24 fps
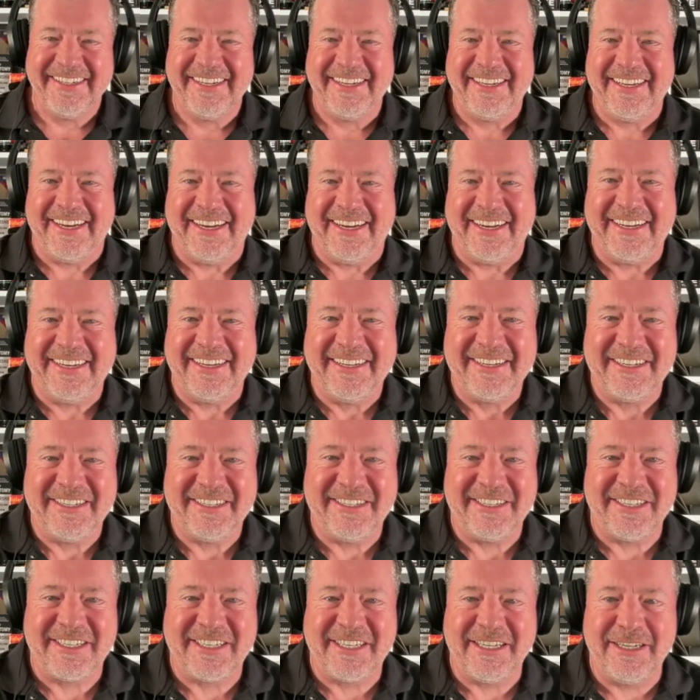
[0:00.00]
yeah, and
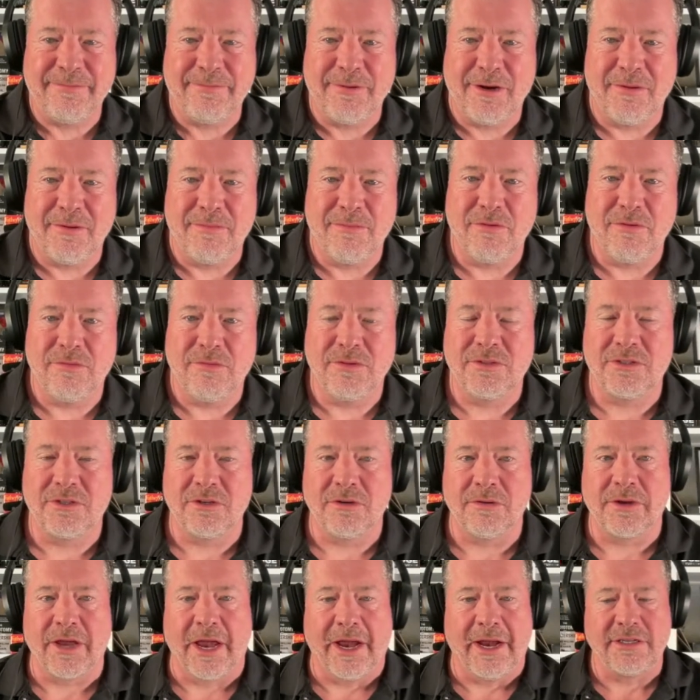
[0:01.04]
just keep on moving.
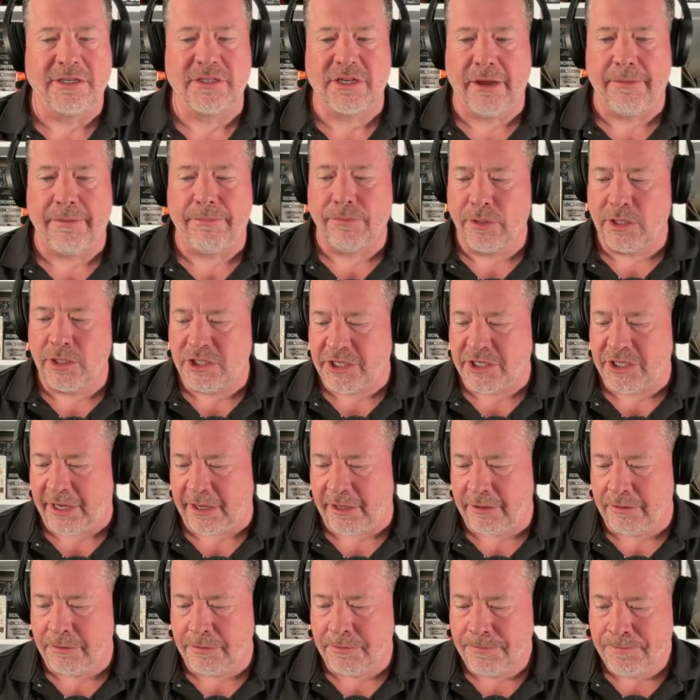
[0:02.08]
So guys, I appreciate
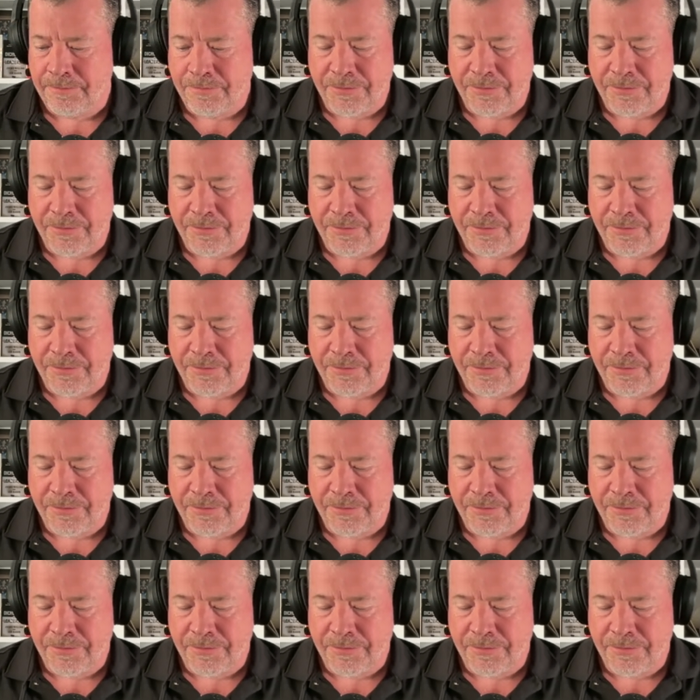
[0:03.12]
you.